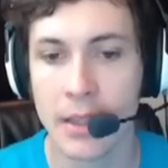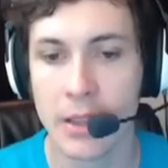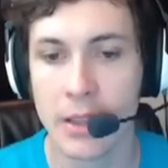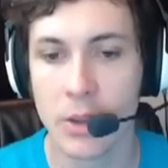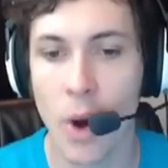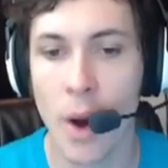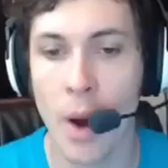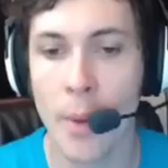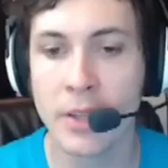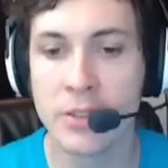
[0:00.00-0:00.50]
The
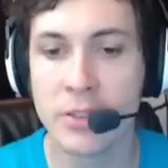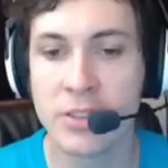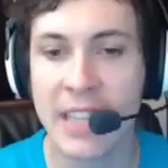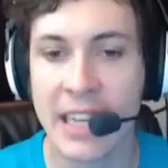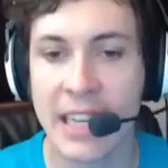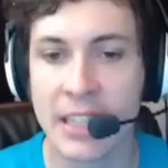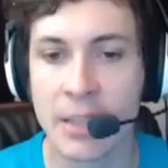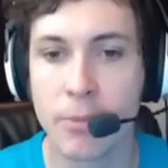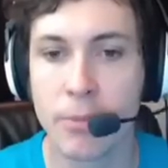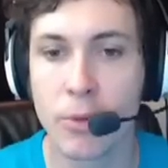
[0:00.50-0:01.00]
one where you
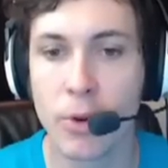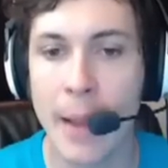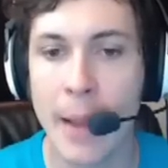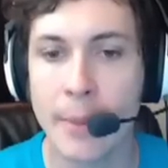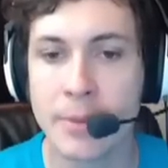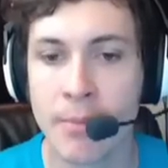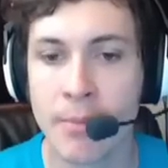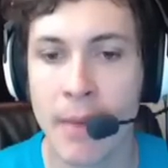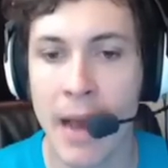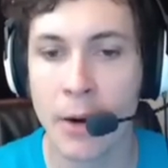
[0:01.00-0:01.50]
stick the
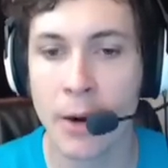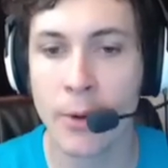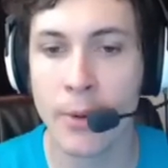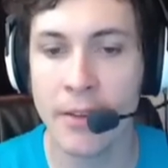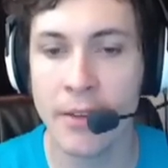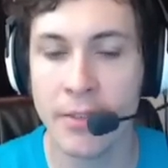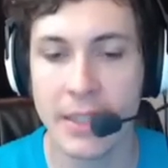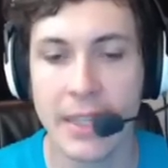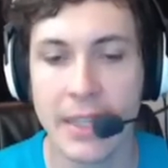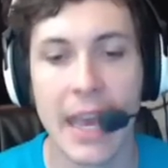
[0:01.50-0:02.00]
grapes in the
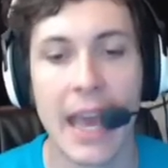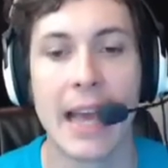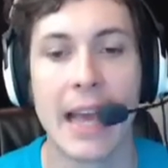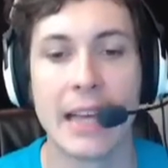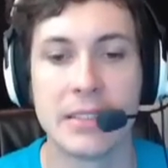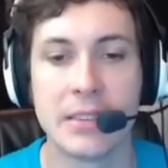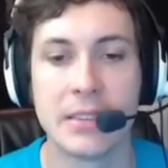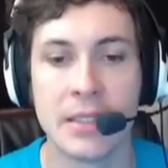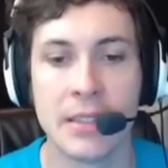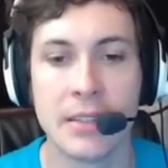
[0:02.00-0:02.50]
microwave?
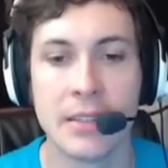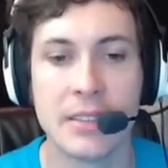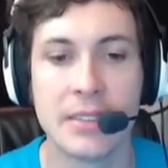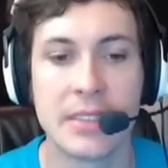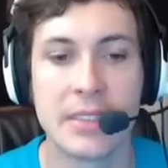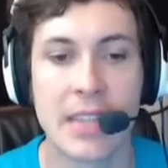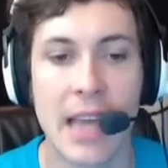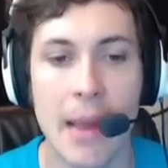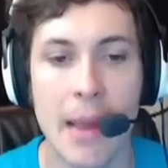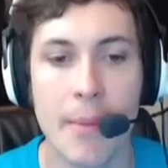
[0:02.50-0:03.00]
Yes, the
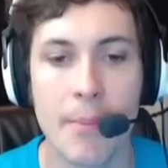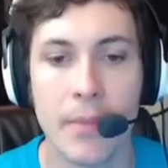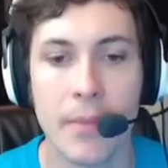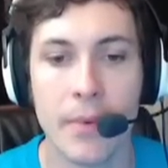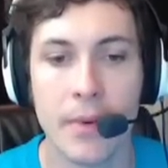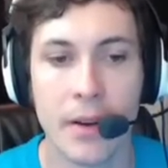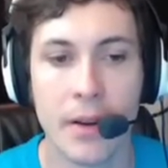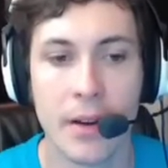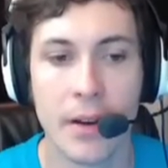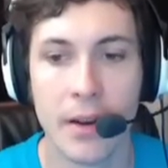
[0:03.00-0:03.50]
same.
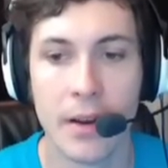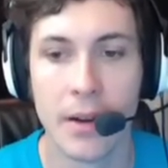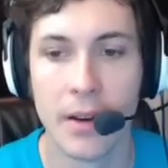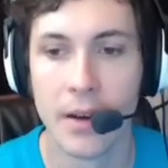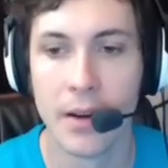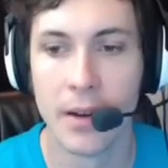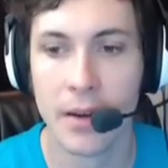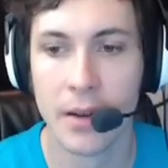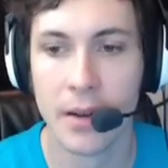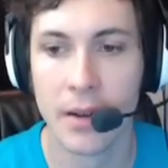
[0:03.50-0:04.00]

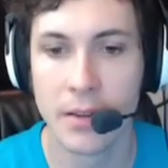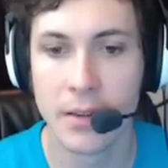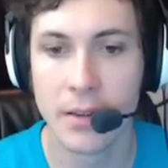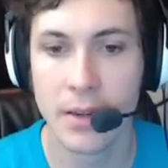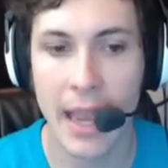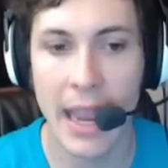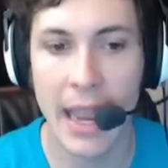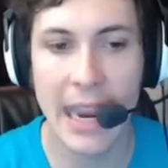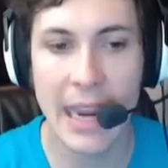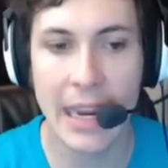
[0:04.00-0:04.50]

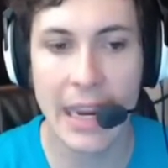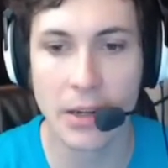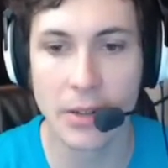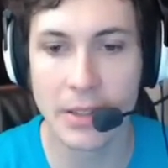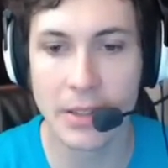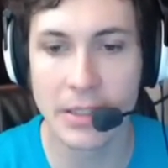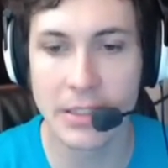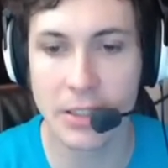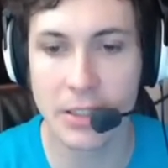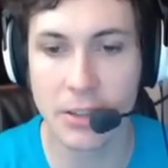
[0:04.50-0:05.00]
Hey,
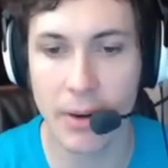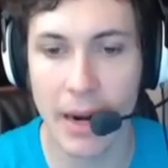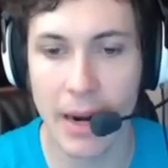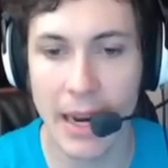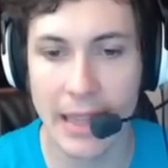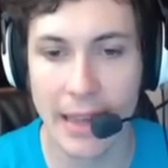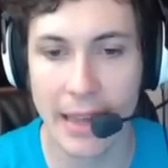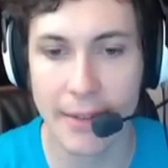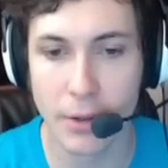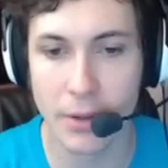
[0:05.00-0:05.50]
this is a
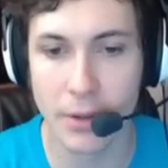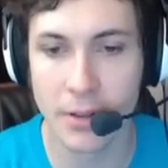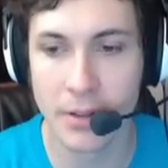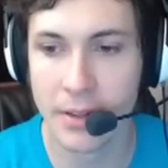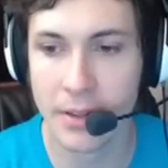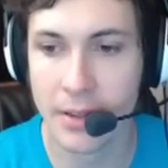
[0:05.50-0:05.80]
great level.